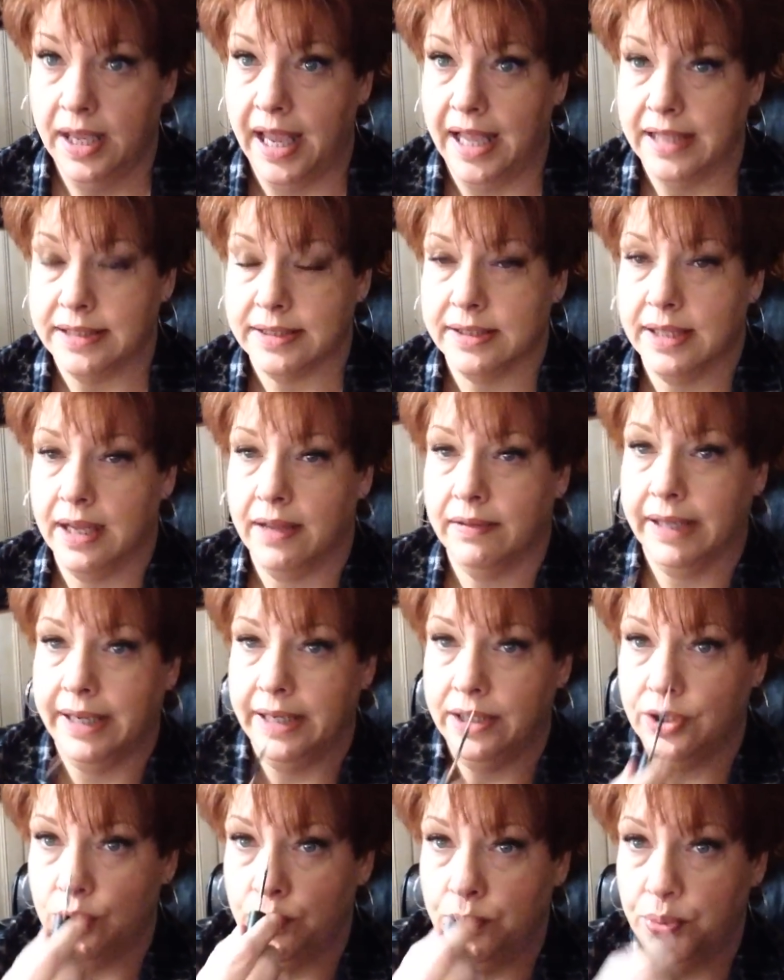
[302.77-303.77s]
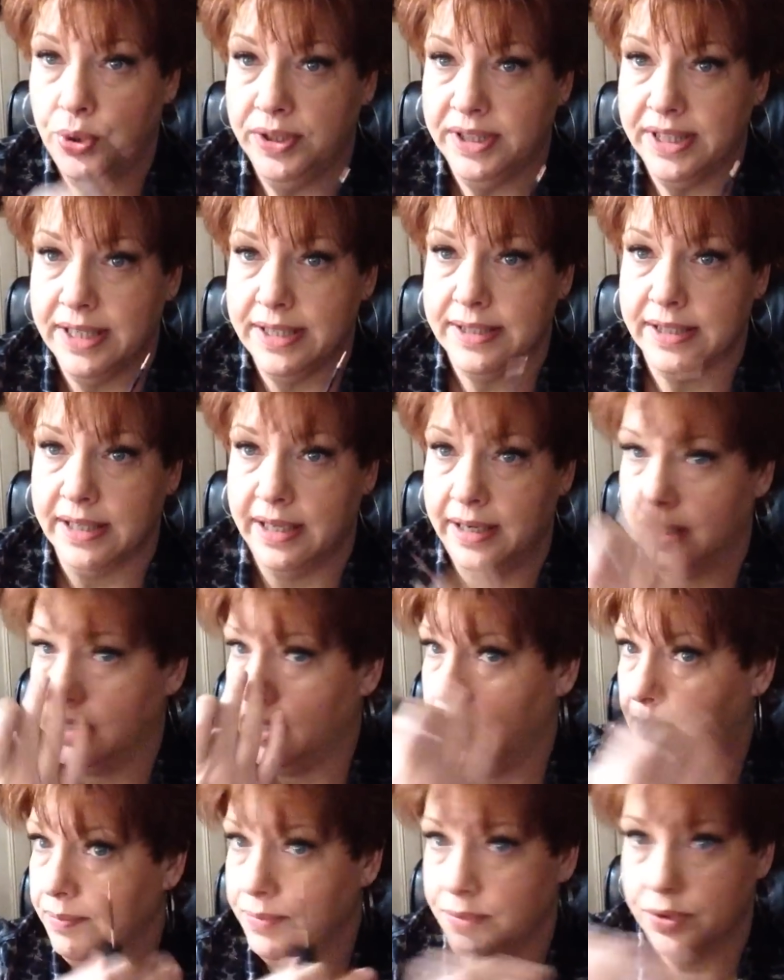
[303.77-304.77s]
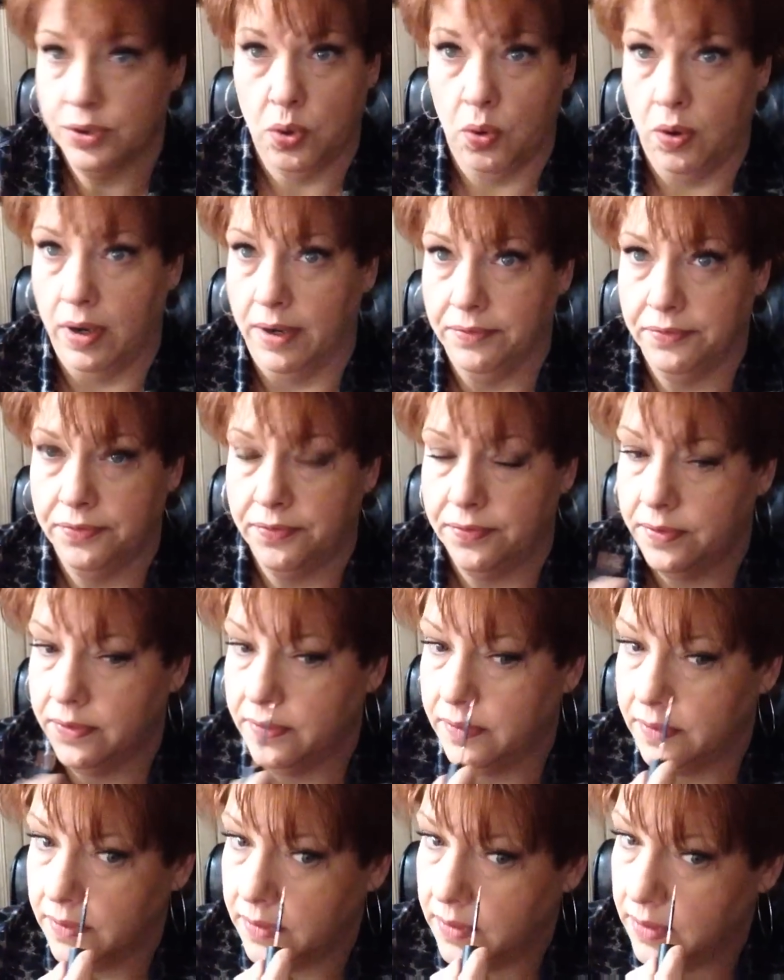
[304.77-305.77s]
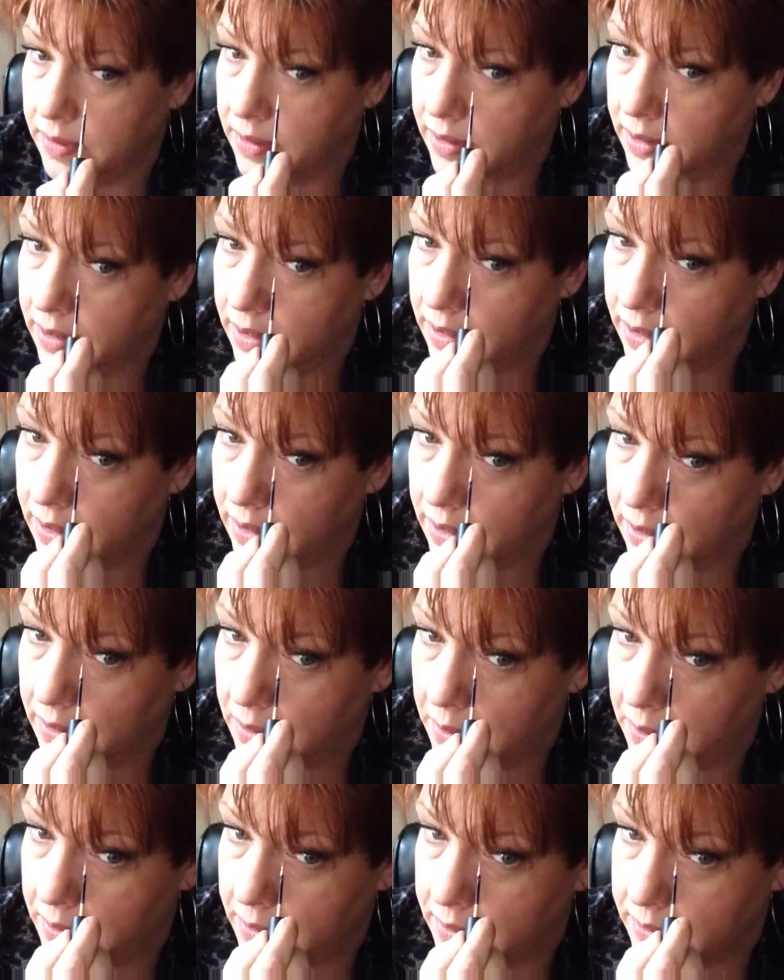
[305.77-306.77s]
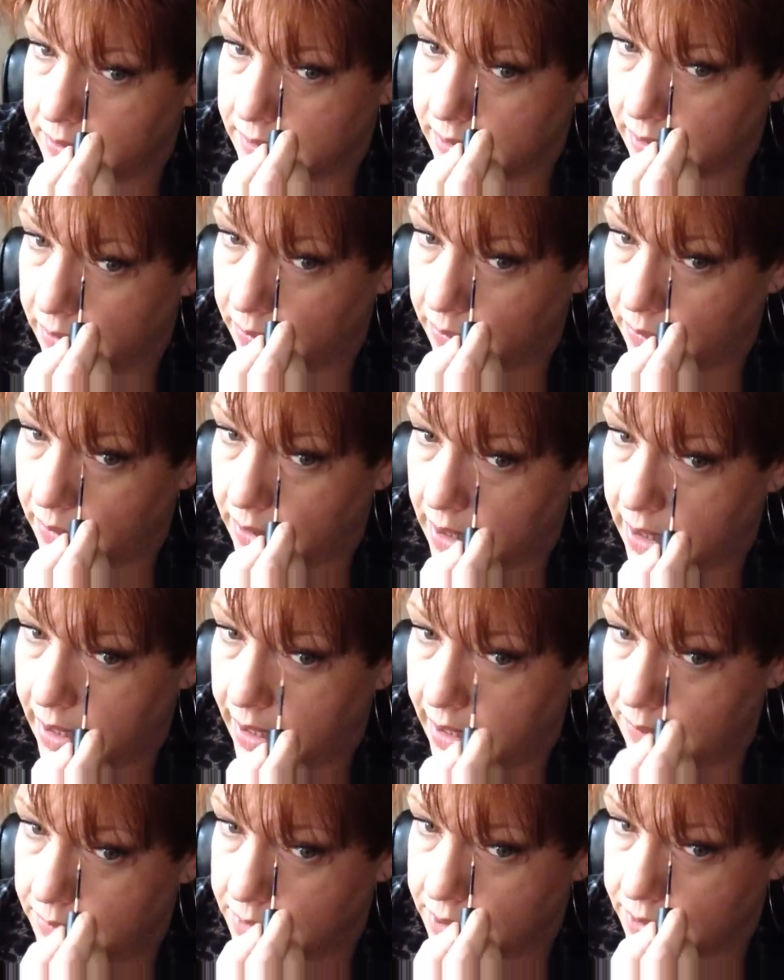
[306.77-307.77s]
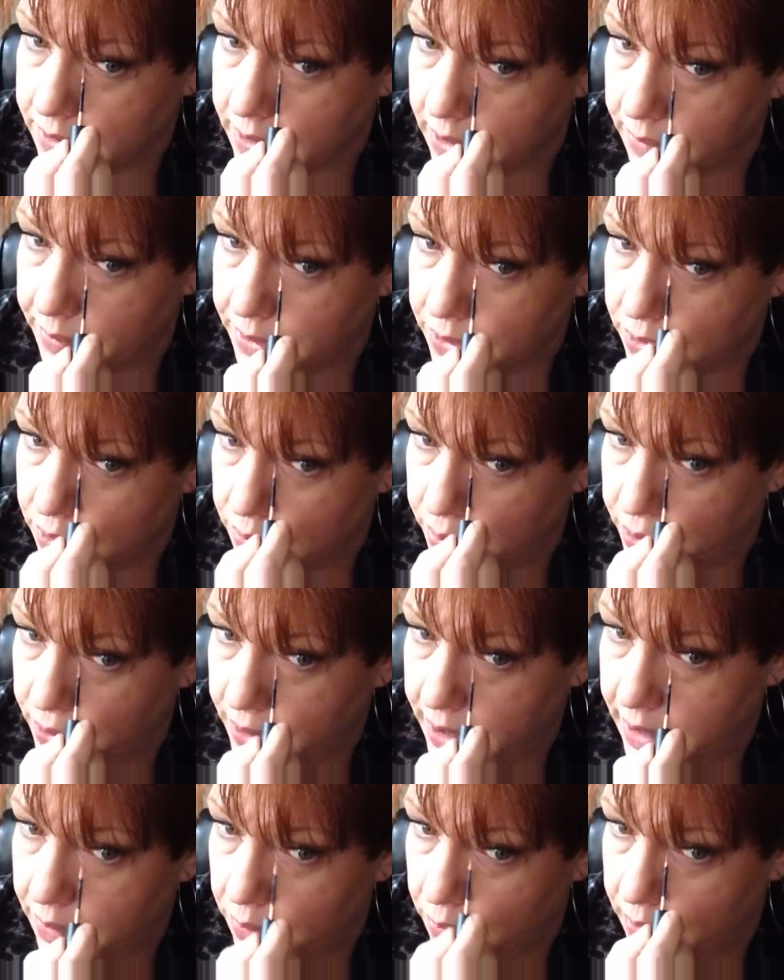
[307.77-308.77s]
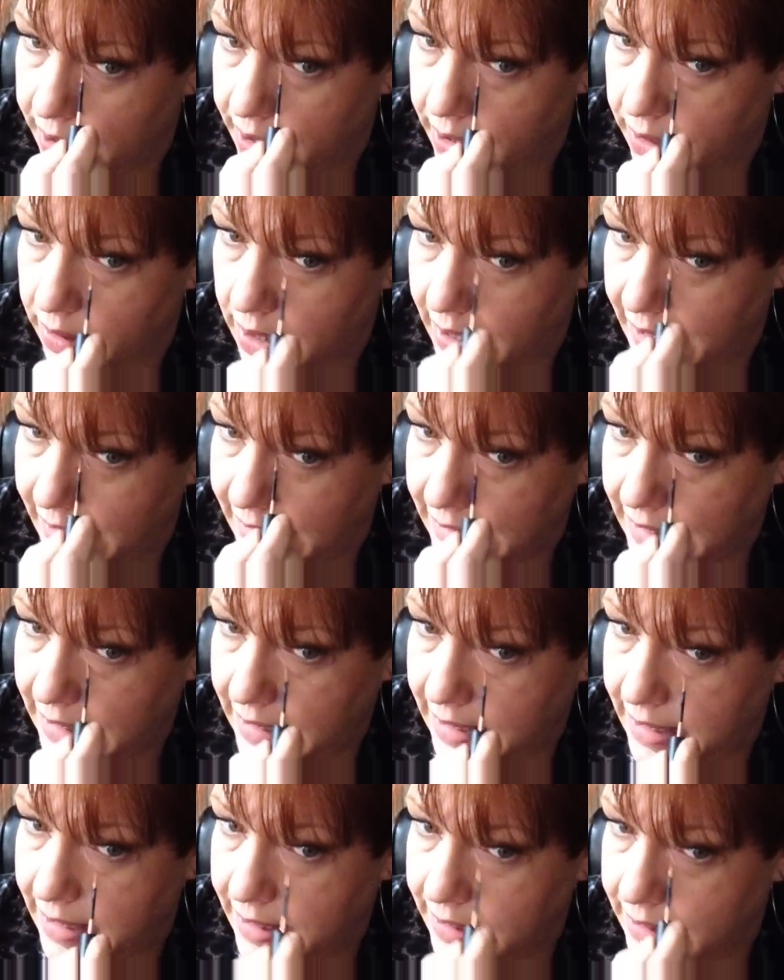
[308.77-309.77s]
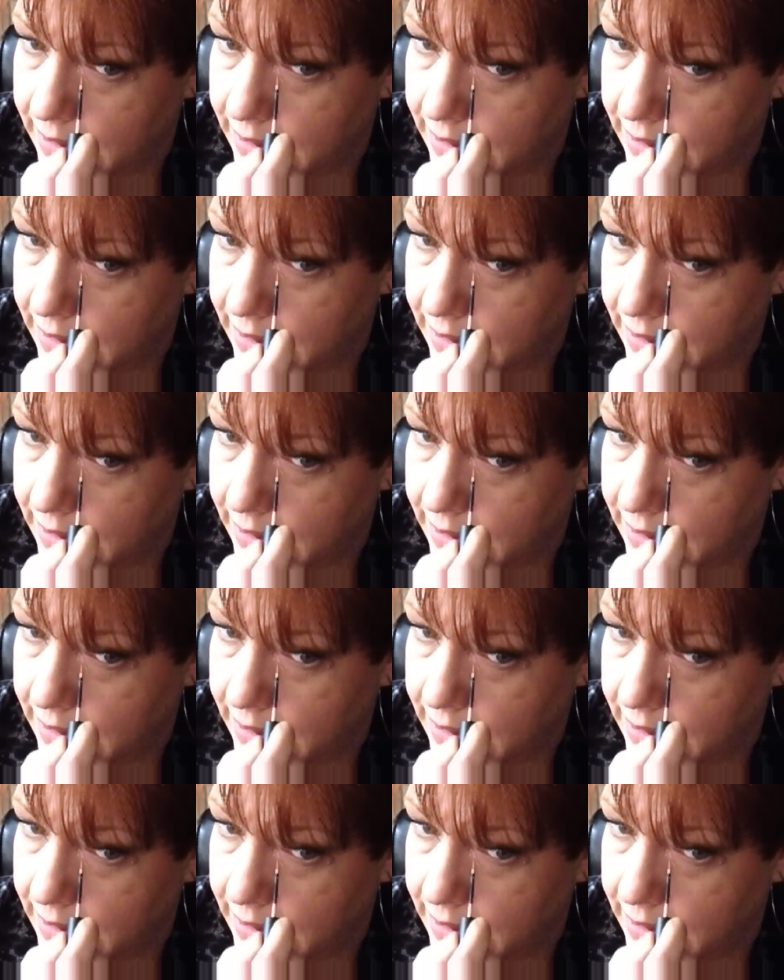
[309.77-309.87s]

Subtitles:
It's not like you put this and it comes off. So I am just going to put it where I need it.